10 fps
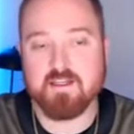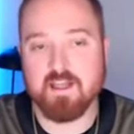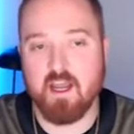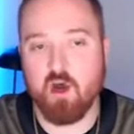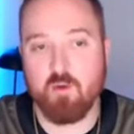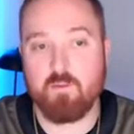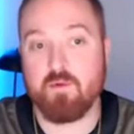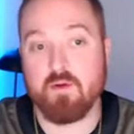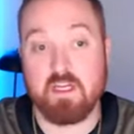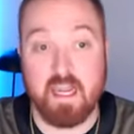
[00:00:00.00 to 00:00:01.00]
to help
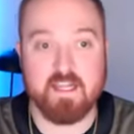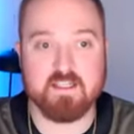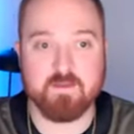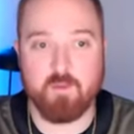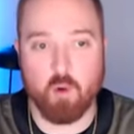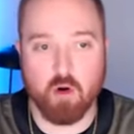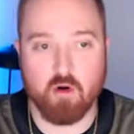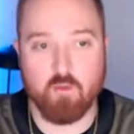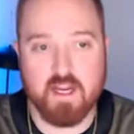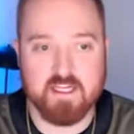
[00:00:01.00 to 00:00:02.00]
gain
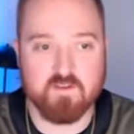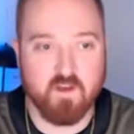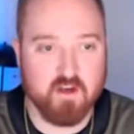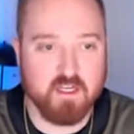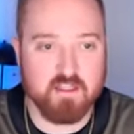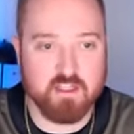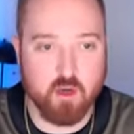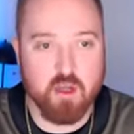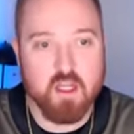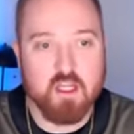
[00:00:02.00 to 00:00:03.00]
support, raise funding.
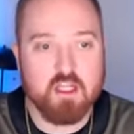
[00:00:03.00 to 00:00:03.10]
So